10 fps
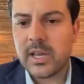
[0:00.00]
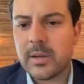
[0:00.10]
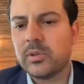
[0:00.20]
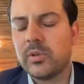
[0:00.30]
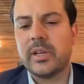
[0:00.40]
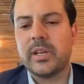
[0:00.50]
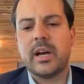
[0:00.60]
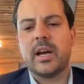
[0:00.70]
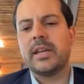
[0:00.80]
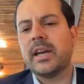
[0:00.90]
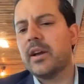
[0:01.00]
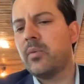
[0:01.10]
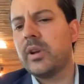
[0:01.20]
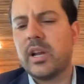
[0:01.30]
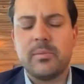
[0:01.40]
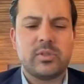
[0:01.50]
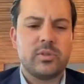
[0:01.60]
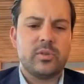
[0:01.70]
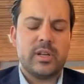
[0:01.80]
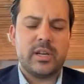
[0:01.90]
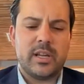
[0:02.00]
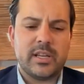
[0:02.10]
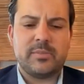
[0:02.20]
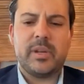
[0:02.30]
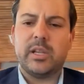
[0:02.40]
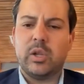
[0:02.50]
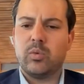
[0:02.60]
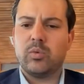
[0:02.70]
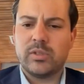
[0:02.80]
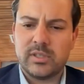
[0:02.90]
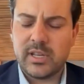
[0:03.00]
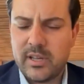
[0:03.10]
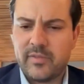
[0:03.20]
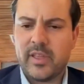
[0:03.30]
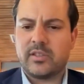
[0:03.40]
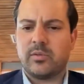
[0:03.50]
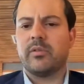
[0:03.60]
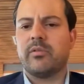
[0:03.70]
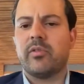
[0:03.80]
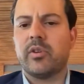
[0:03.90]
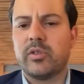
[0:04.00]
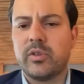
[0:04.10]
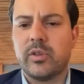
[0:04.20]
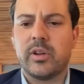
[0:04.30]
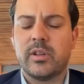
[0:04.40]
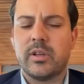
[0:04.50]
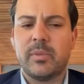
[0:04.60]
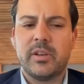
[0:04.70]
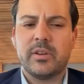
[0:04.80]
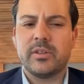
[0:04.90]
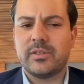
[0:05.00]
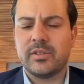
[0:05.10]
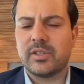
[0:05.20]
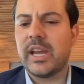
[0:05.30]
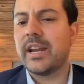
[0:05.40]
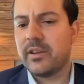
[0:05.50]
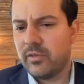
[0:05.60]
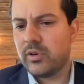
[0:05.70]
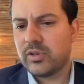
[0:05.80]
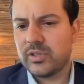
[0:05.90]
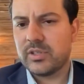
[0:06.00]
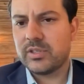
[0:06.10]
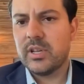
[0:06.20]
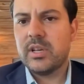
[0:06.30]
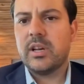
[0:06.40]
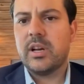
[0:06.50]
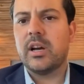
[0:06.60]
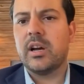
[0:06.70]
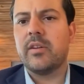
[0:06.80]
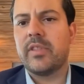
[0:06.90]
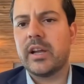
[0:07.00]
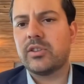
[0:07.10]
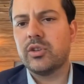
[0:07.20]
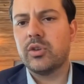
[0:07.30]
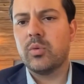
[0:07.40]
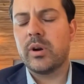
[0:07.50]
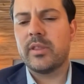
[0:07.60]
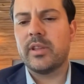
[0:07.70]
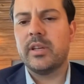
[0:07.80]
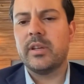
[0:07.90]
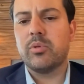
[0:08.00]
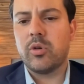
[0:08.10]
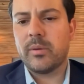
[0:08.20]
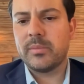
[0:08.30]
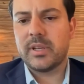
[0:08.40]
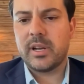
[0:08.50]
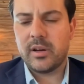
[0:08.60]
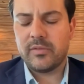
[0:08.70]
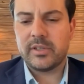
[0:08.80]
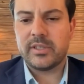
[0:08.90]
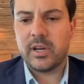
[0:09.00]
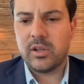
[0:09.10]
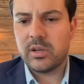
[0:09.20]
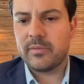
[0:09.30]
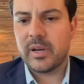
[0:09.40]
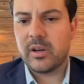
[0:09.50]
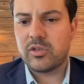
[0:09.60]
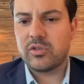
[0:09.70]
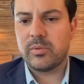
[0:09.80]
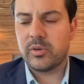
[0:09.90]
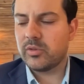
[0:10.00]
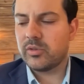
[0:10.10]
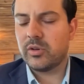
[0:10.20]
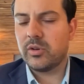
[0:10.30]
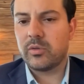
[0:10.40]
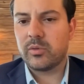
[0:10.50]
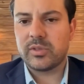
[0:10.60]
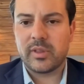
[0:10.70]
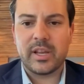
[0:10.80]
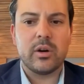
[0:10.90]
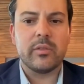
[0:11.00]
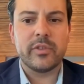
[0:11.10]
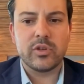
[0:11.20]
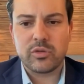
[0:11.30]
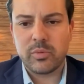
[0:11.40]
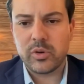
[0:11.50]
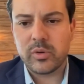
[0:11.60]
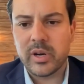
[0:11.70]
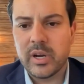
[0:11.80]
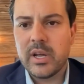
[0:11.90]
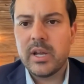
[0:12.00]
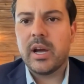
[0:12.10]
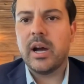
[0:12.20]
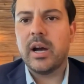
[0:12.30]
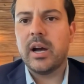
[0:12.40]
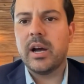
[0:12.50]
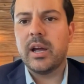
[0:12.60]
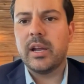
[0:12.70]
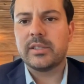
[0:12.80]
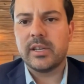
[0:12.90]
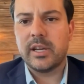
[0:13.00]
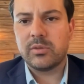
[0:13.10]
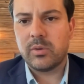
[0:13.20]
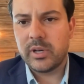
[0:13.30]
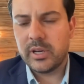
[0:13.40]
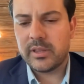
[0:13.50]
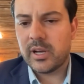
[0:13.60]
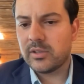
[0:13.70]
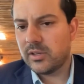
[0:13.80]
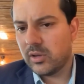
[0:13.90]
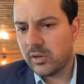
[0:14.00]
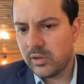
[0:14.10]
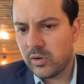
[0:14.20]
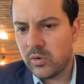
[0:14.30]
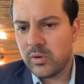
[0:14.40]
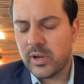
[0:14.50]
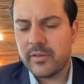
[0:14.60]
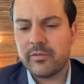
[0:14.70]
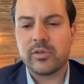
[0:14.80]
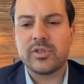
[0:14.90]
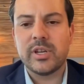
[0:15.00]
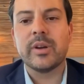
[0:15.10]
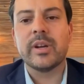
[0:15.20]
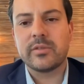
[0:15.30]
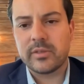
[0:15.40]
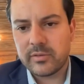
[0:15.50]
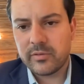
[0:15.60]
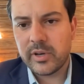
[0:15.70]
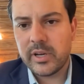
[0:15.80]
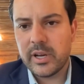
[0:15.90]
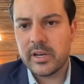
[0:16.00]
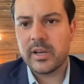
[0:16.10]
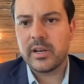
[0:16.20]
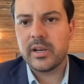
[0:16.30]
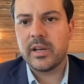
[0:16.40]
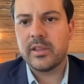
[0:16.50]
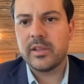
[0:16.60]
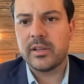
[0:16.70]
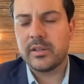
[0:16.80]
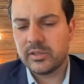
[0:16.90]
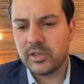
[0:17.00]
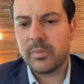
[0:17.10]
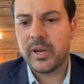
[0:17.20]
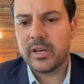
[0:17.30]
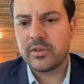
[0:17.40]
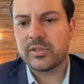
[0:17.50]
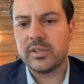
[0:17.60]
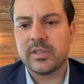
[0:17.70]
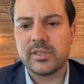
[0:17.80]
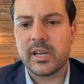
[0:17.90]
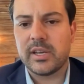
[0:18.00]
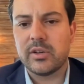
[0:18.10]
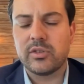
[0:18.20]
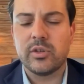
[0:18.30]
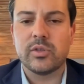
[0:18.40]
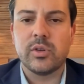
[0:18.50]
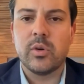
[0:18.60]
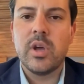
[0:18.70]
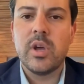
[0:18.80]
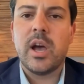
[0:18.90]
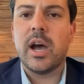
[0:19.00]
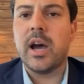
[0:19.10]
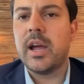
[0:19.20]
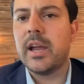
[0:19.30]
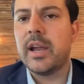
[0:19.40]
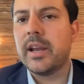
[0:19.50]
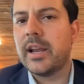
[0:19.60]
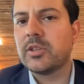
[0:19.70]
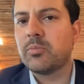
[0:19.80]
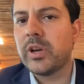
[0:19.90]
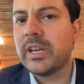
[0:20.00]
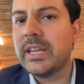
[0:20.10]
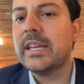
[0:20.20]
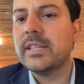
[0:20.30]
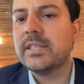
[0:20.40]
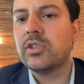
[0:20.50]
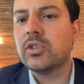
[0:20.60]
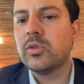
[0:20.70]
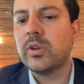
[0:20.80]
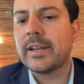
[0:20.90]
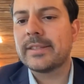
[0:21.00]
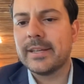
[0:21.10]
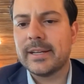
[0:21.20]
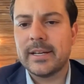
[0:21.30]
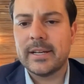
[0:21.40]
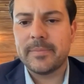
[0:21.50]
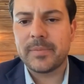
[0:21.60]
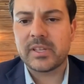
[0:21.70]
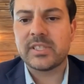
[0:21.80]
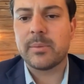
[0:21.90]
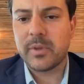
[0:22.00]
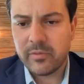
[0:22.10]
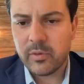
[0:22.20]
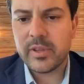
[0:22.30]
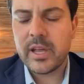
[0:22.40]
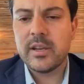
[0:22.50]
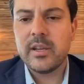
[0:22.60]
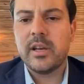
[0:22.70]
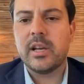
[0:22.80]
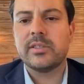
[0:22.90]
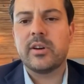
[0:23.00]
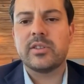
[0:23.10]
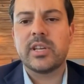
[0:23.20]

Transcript: absolutely. Yeah, when it comes to SBA loans, if that's what you're referring to there, I mean, there's Canada versions of that too. One of the programs that I often tell a lot of my entrepreneurs to go through is a thing called Futurepreneur. It's a $20,000 loan, first year interest free, and then you start paying interest in the second year too. So and it's pretty easy to get accepted for that as long as